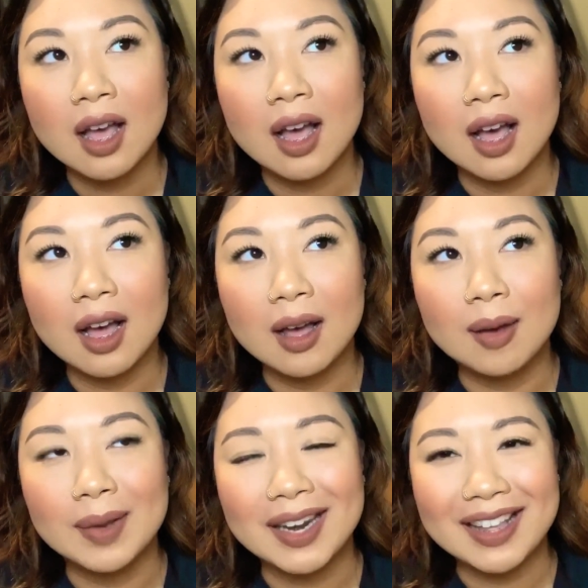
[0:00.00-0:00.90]

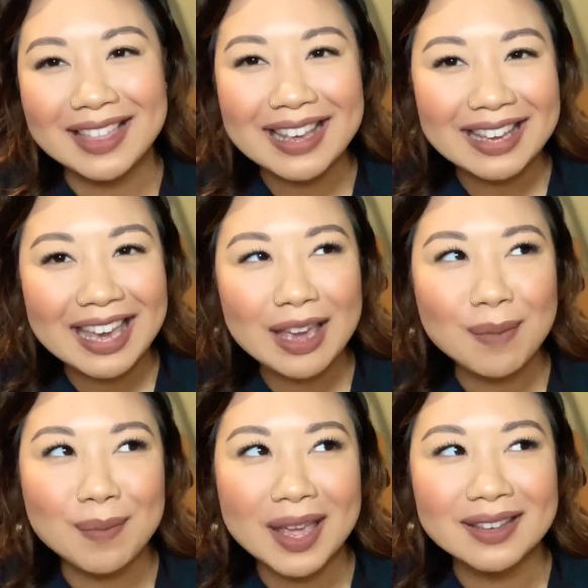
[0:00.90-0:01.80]
And I think he
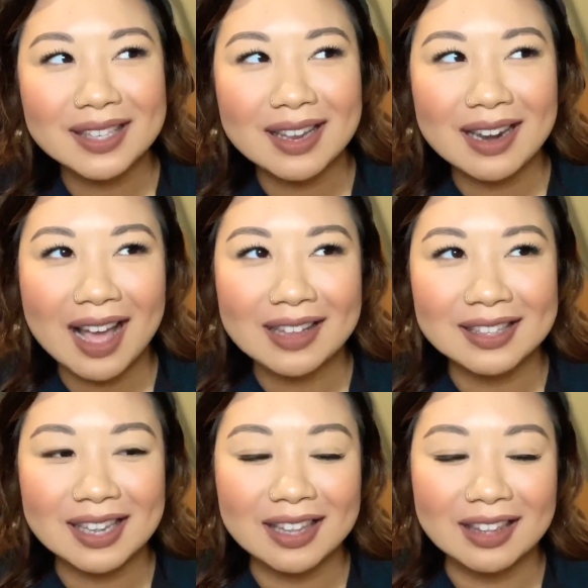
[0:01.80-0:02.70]
meant it as
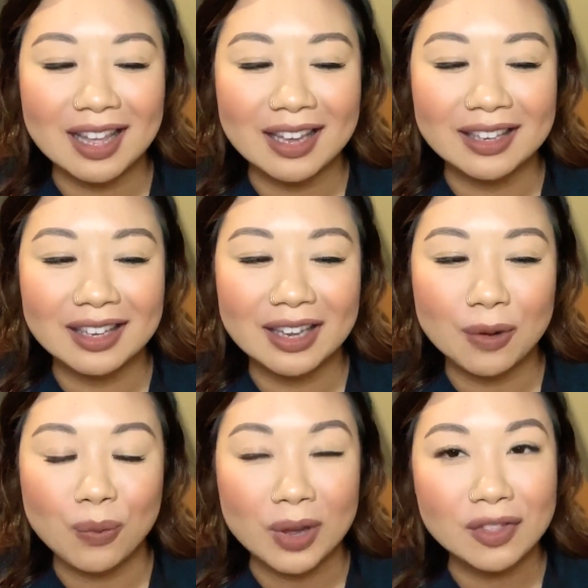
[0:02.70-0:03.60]
in, like,
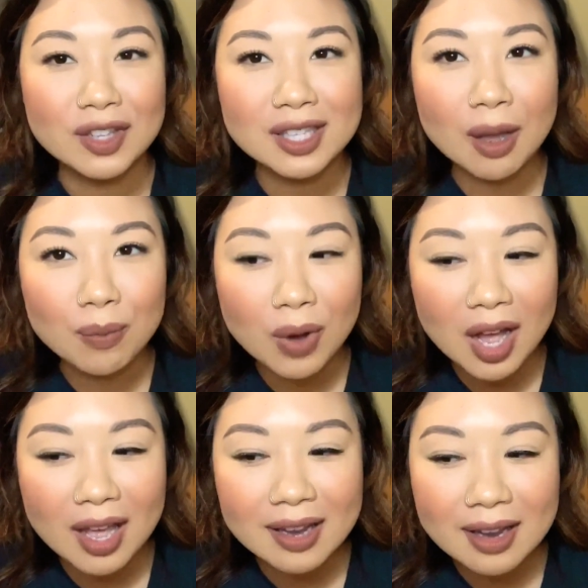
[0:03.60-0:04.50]
with
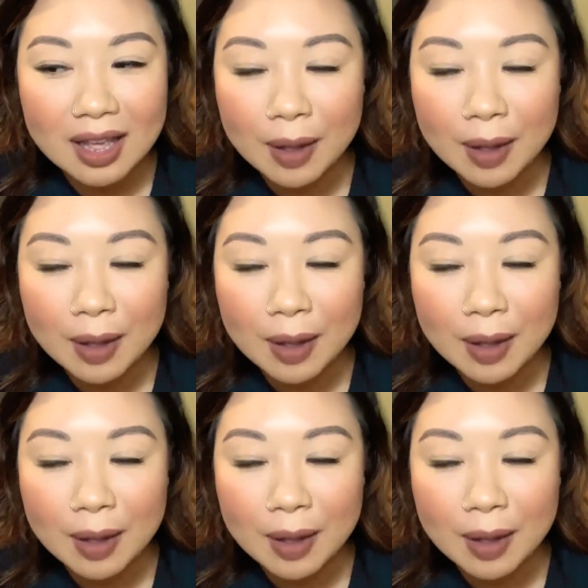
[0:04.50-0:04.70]
someone.